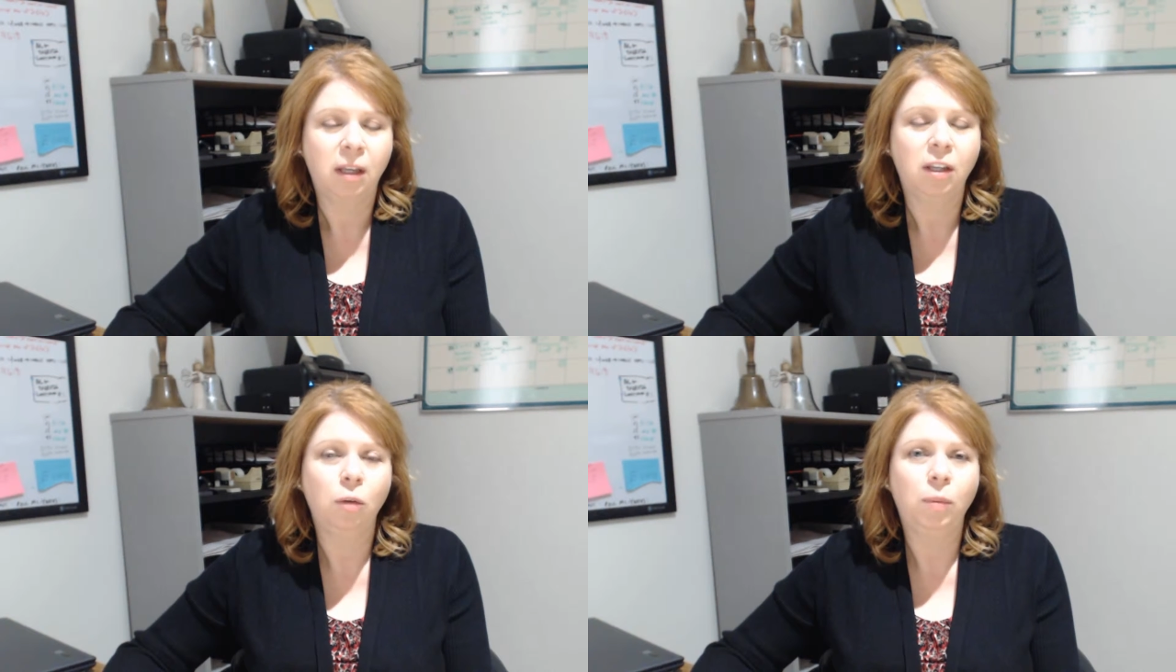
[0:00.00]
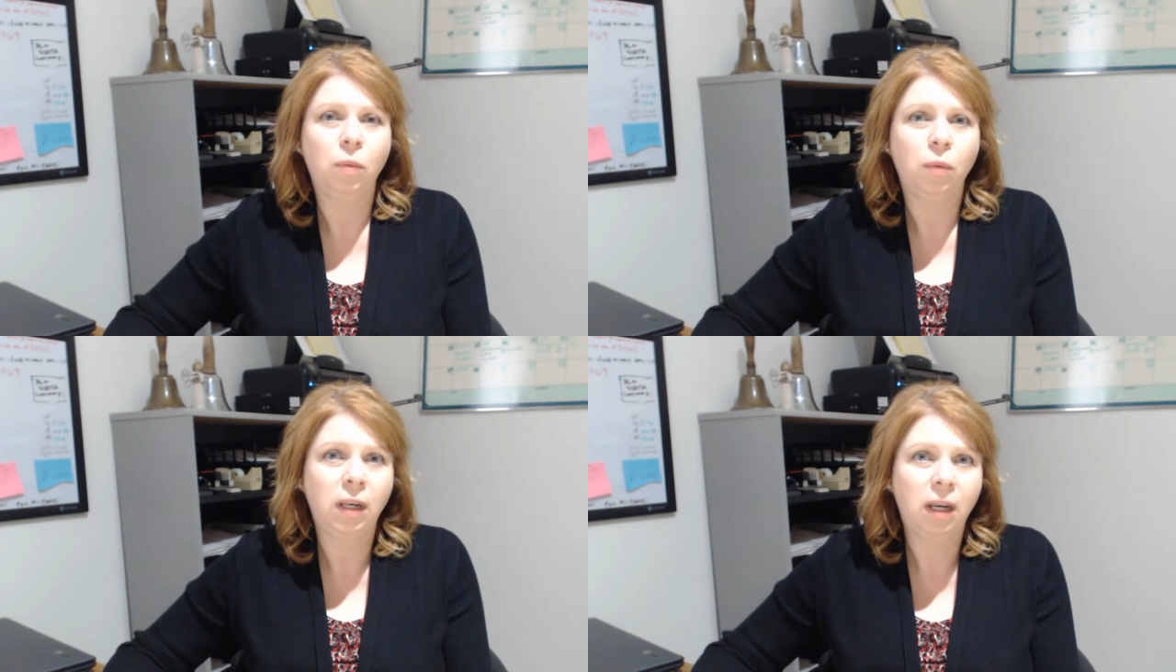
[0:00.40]
You'll be
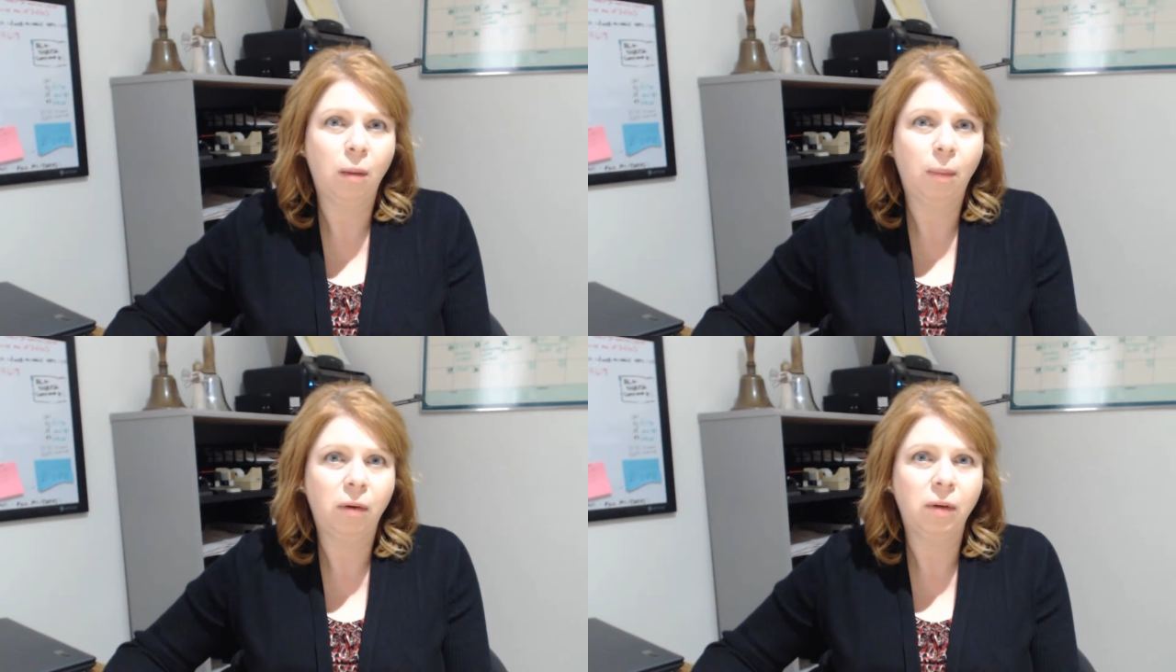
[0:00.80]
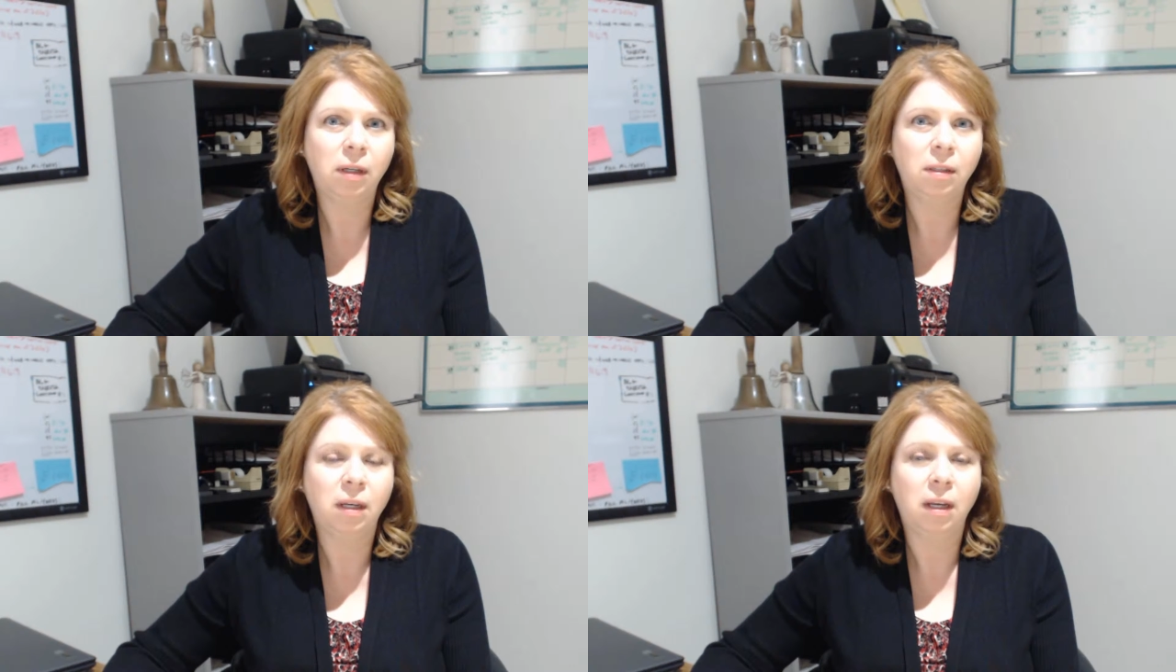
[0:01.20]
reading about
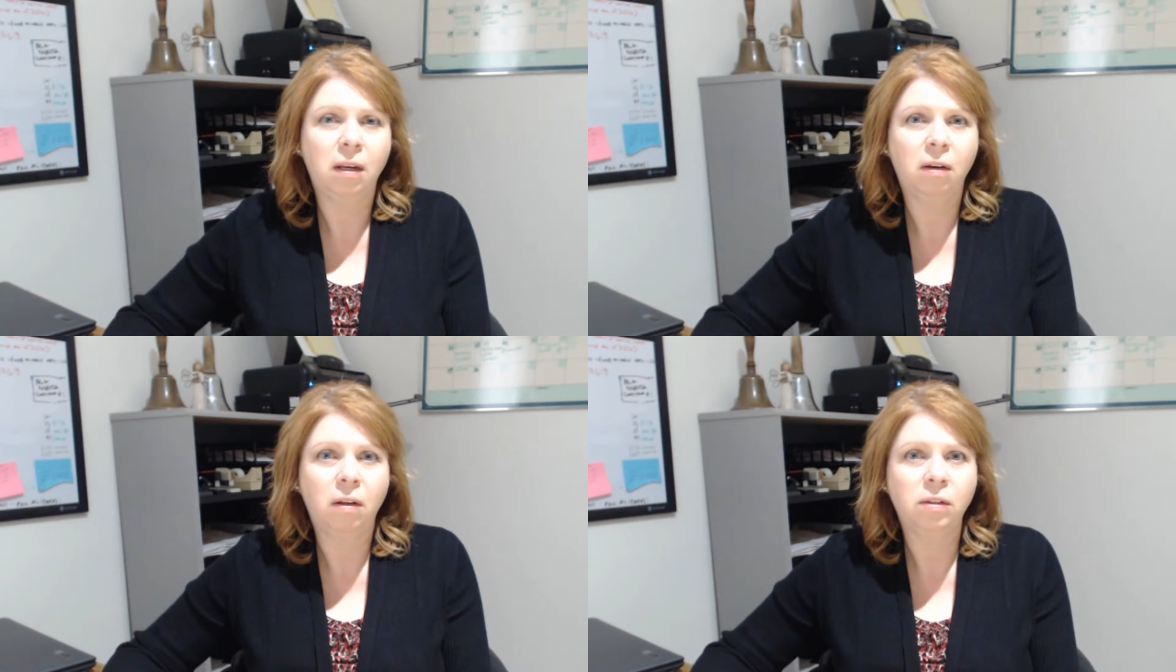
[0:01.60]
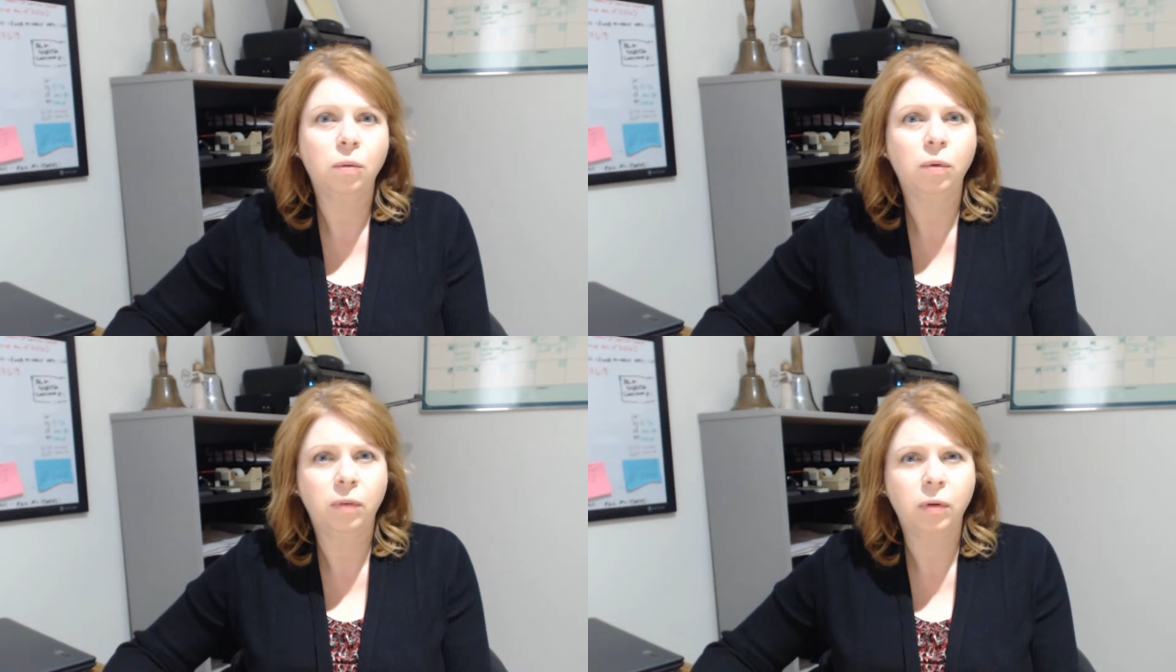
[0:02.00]
it and also
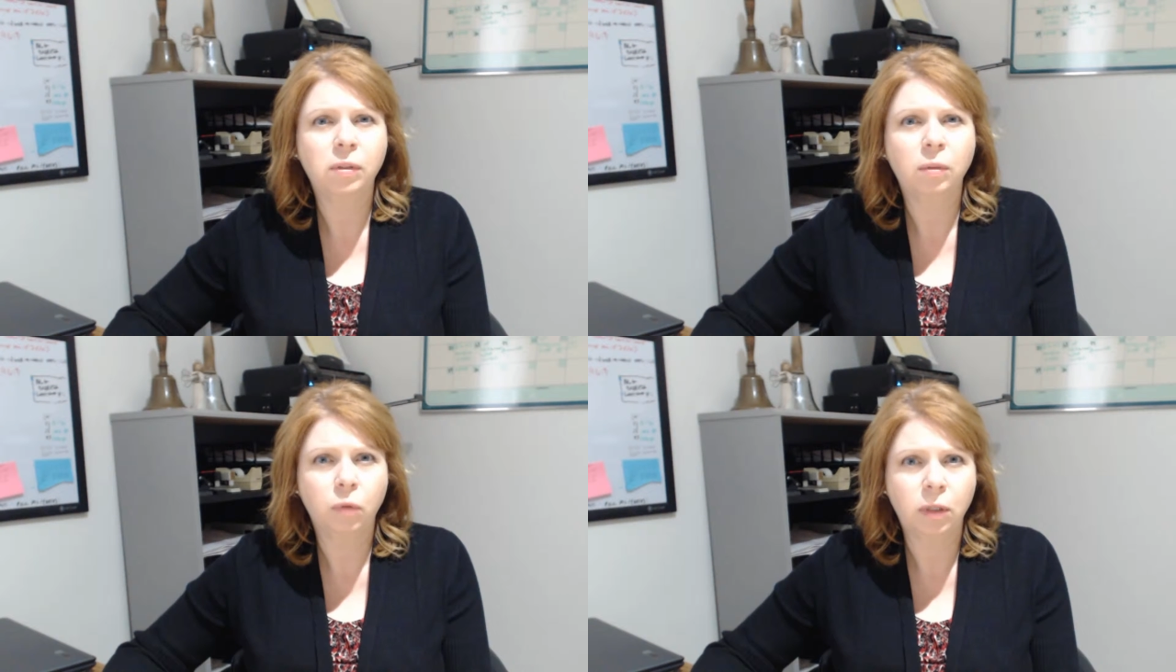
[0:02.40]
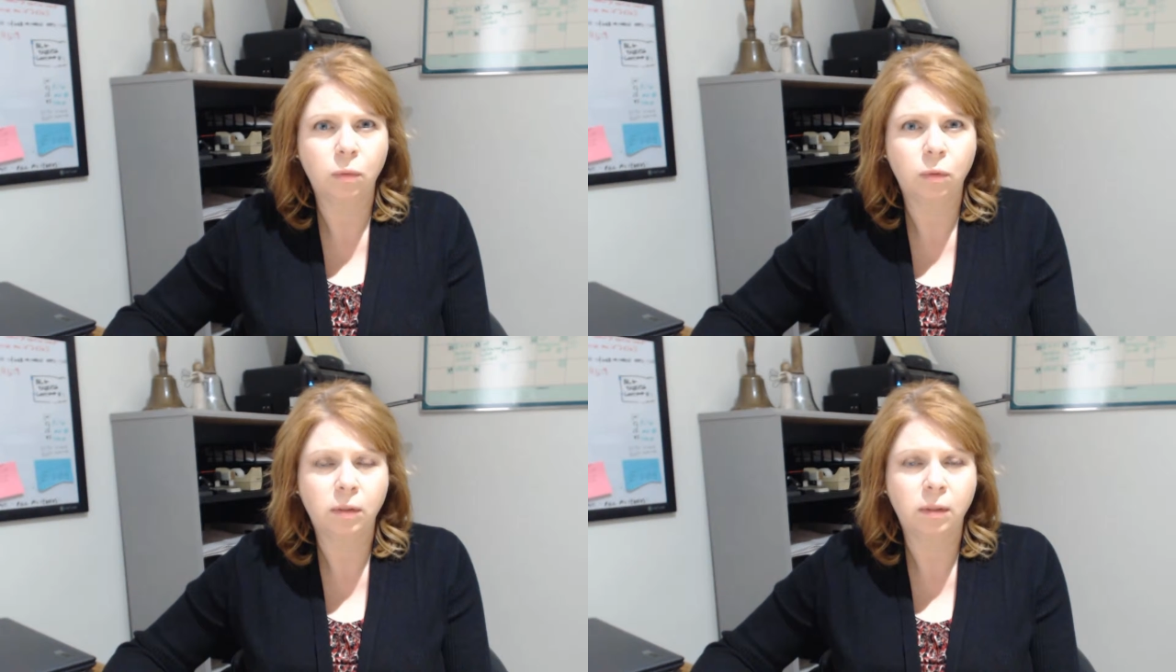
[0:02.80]
reviewing some
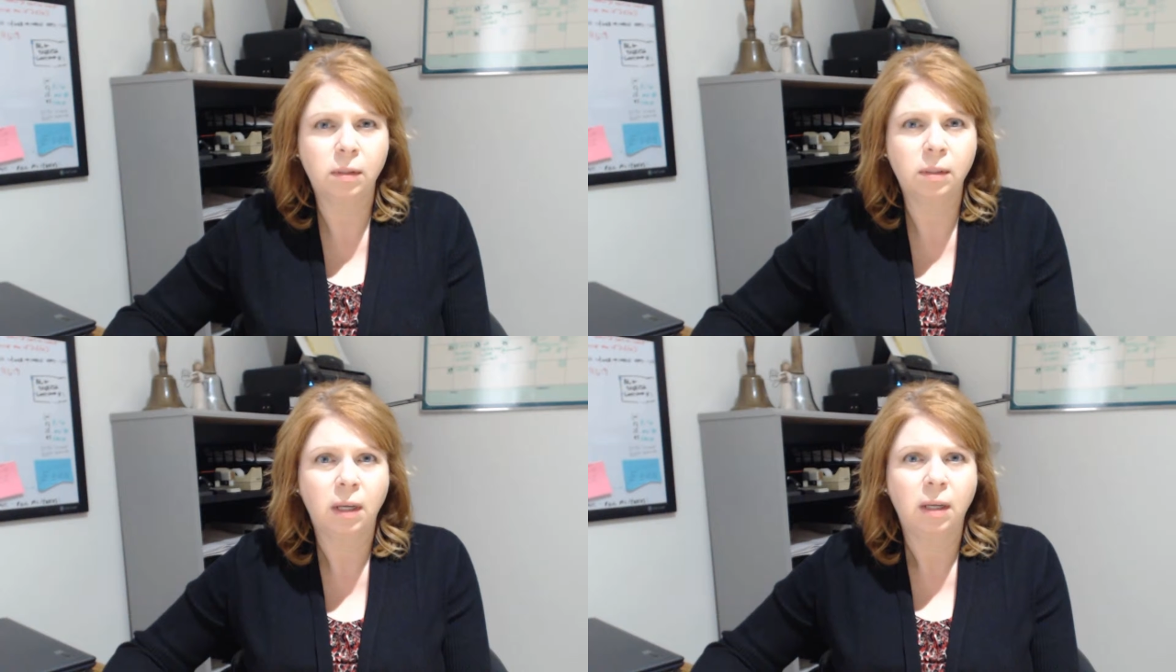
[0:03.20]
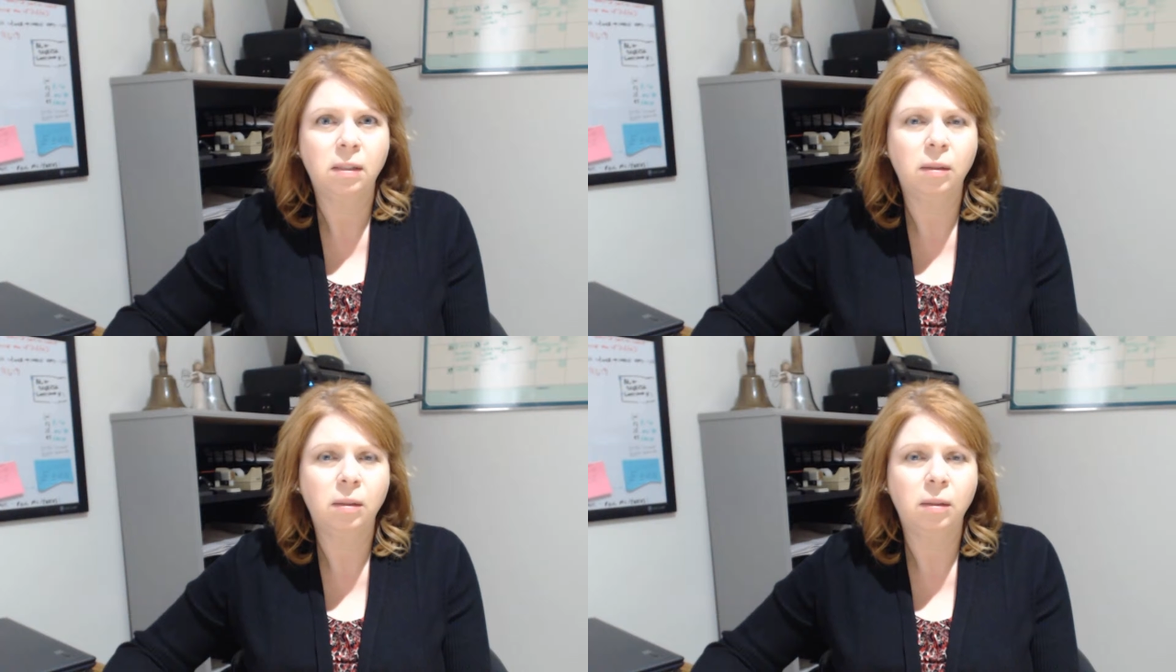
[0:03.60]
resources